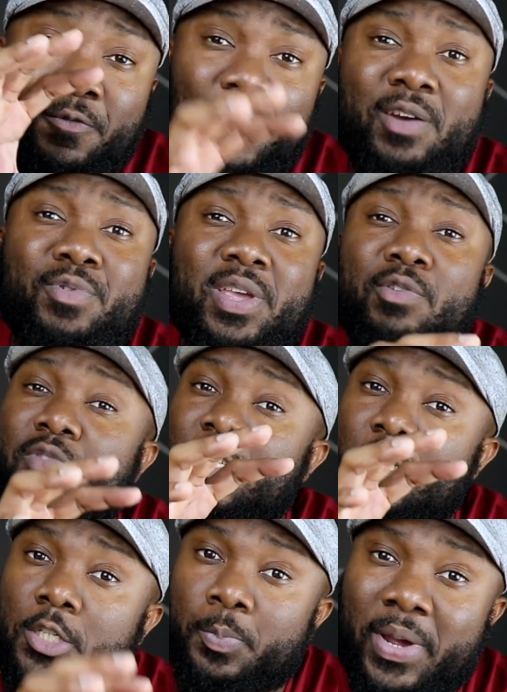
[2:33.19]
very
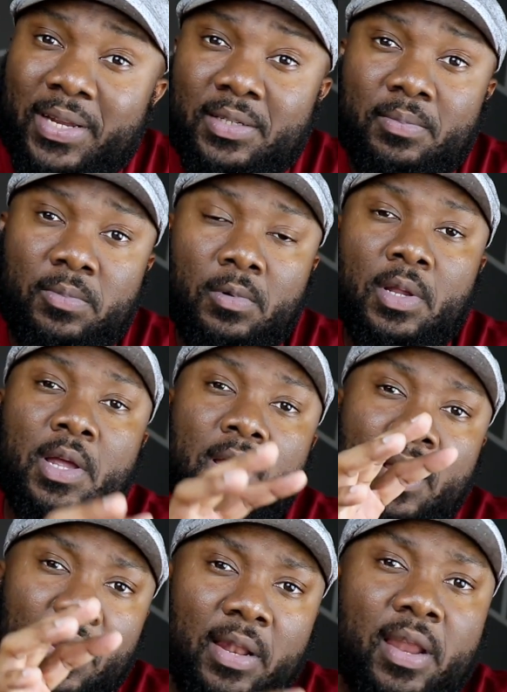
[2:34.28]
respectable
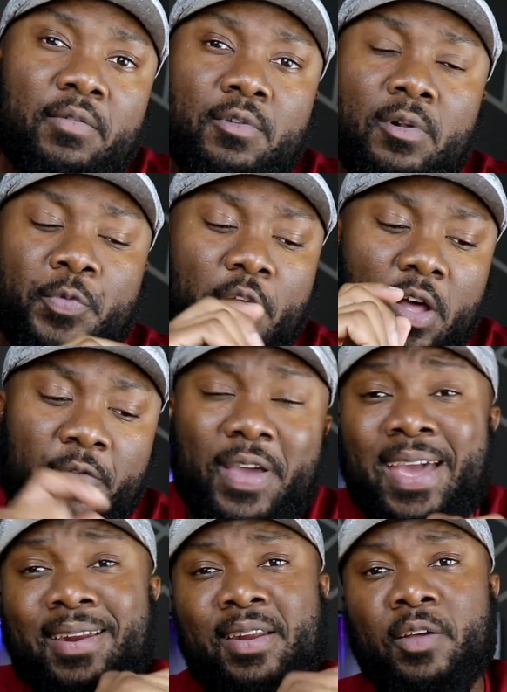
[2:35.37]
level of
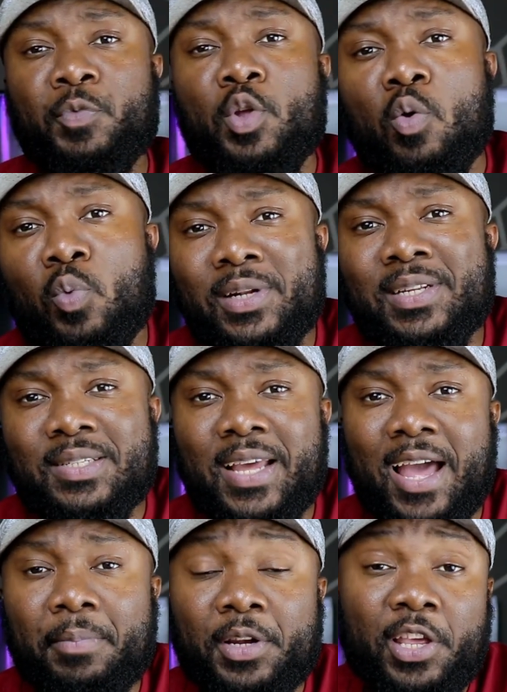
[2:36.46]
editing with this
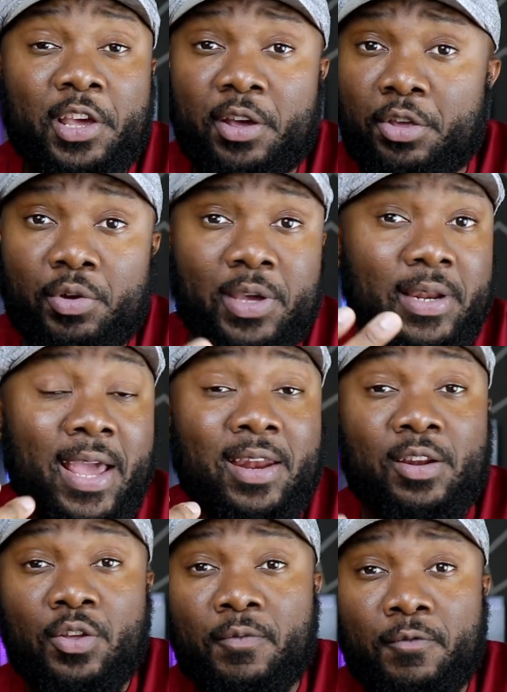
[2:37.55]
tablet here. You can
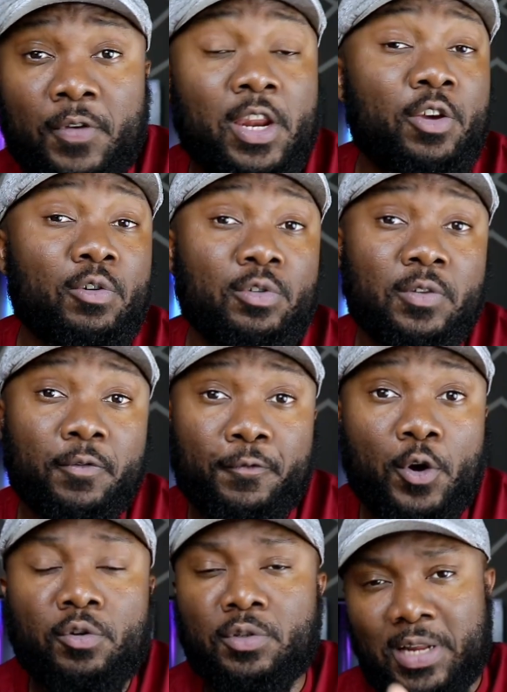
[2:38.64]
edit your videos,
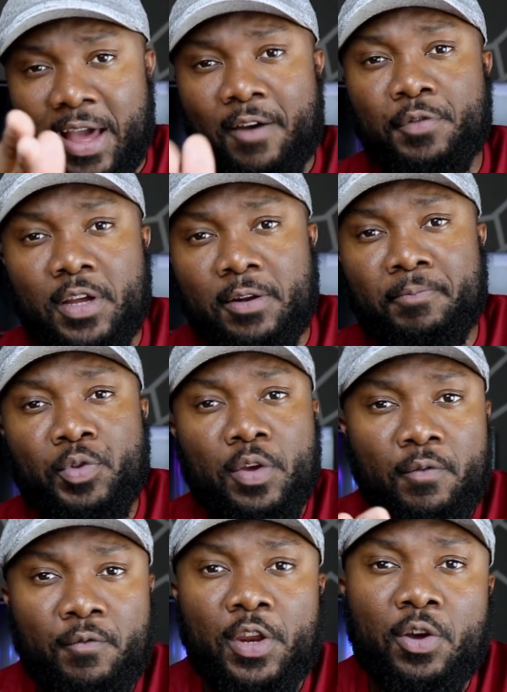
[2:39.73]
photos. I've done
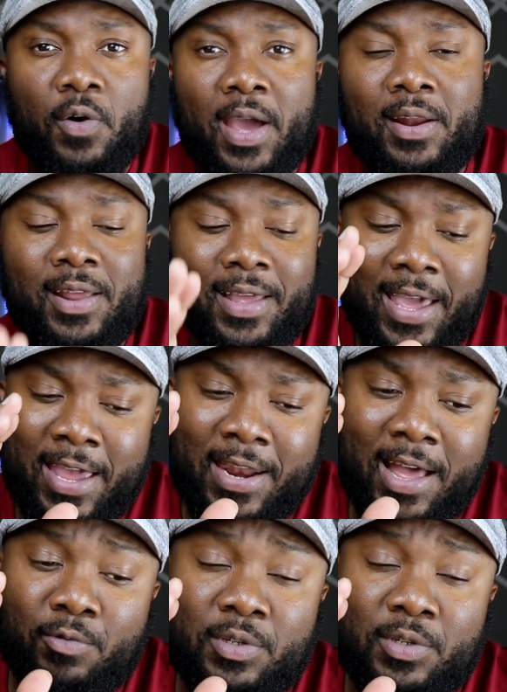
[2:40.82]
video editing, and I